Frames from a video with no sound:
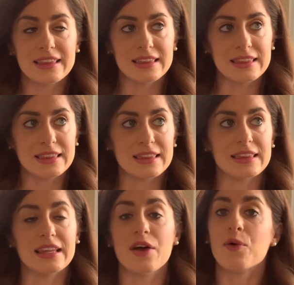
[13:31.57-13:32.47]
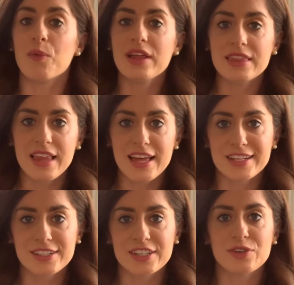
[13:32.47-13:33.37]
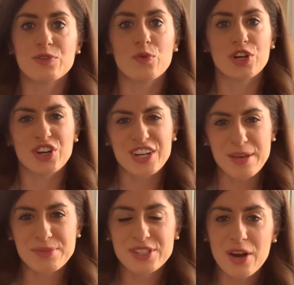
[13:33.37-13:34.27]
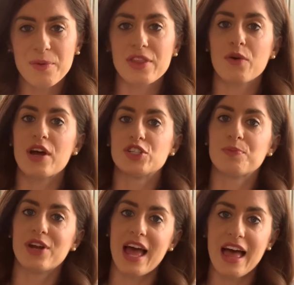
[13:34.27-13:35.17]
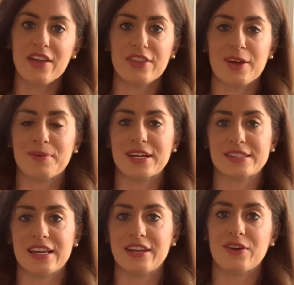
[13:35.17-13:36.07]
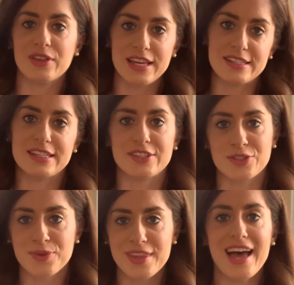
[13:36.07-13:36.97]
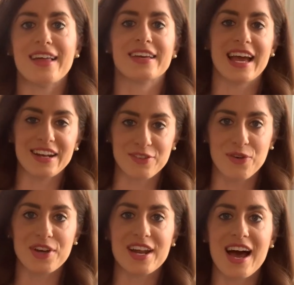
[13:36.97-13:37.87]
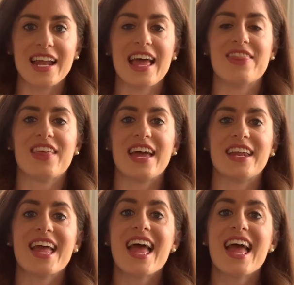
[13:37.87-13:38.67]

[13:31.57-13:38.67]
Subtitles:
Ooh, what letter would her name start with? Oh, I should put an L there because I know Lacey starts with L, kind of going on. And then